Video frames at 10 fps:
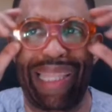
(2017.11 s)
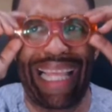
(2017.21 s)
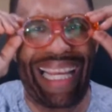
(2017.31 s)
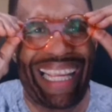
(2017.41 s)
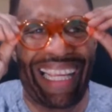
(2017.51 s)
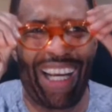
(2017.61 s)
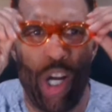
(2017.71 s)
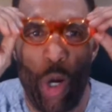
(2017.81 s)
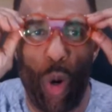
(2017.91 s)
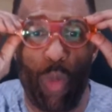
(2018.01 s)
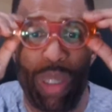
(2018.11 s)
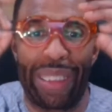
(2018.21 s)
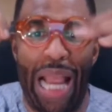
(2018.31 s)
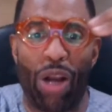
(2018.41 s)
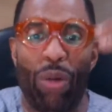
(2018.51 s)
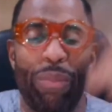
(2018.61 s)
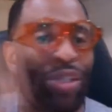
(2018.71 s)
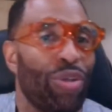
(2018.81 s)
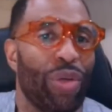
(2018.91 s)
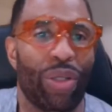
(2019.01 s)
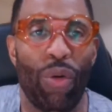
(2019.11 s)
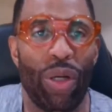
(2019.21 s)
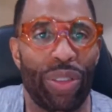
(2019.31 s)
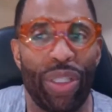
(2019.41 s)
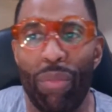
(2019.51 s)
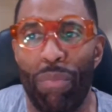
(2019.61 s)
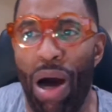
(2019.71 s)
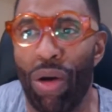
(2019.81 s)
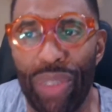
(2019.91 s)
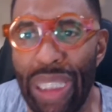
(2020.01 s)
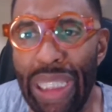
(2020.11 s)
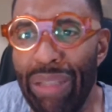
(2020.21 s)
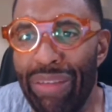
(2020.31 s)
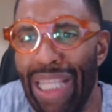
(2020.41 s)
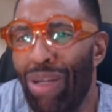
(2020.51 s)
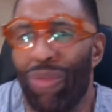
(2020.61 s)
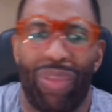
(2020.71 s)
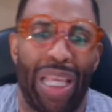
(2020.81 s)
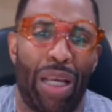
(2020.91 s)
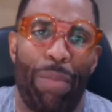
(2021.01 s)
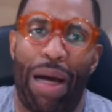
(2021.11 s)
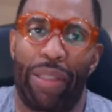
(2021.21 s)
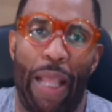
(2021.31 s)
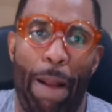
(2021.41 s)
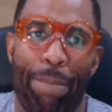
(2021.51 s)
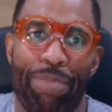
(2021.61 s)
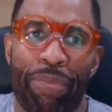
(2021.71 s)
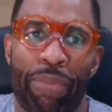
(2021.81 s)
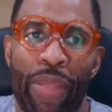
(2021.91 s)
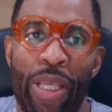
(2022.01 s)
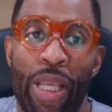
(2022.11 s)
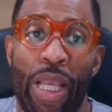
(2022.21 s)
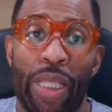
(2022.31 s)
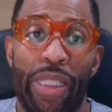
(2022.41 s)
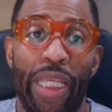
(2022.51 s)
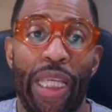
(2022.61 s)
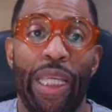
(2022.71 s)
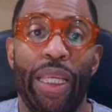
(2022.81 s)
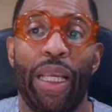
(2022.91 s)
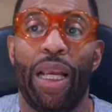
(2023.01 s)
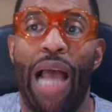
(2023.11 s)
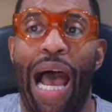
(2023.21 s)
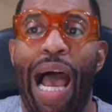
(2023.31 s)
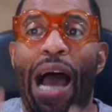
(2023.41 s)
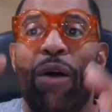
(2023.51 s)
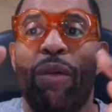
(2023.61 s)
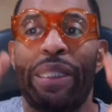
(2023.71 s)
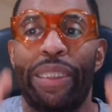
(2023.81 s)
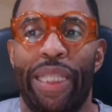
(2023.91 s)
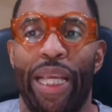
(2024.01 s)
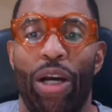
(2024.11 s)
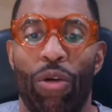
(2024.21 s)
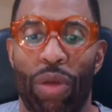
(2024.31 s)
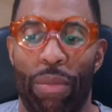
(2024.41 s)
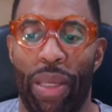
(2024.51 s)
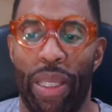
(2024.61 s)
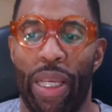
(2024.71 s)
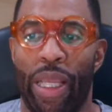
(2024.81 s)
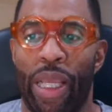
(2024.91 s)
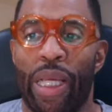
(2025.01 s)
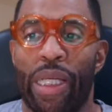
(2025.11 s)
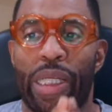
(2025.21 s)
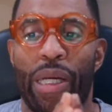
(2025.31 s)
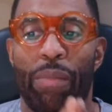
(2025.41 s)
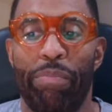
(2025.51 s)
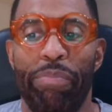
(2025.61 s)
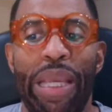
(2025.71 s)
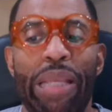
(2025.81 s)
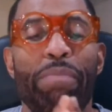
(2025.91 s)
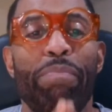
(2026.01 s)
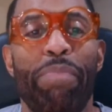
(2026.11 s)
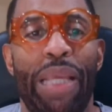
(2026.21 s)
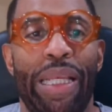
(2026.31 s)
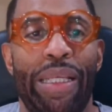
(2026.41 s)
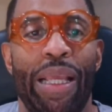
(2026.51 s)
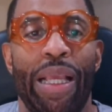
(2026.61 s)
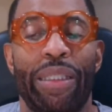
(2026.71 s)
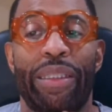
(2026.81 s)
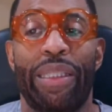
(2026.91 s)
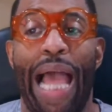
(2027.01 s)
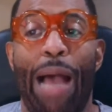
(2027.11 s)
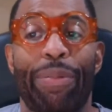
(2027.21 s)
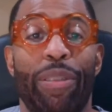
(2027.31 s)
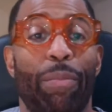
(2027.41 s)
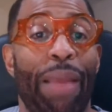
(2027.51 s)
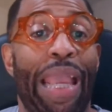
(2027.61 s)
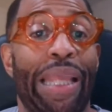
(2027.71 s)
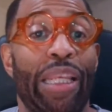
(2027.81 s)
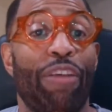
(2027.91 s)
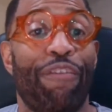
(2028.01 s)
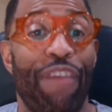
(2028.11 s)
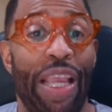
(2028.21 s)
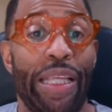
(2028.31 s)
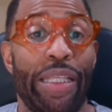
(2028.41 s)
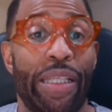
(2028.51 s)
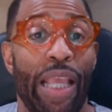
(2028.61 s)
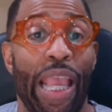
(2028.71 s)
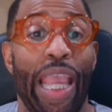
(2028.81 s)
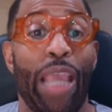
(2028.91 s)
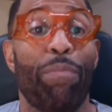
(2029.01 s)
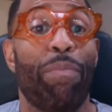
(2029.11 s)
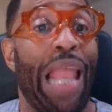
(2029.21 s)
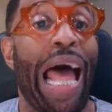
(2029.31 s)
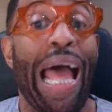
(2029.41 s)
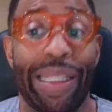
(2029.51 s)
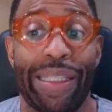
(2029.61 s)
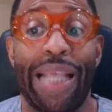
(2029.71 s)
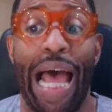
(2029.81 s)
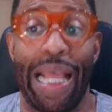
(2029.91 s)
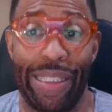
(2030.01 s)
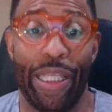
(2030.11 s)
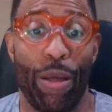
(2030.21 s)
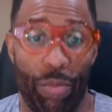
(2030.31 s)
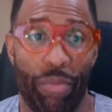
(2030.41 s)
That ain't or what y'all gonna be doing going to the Maldives. They don't think about that. See, I always tell women commitment slaps a man in the face, it blindsides him.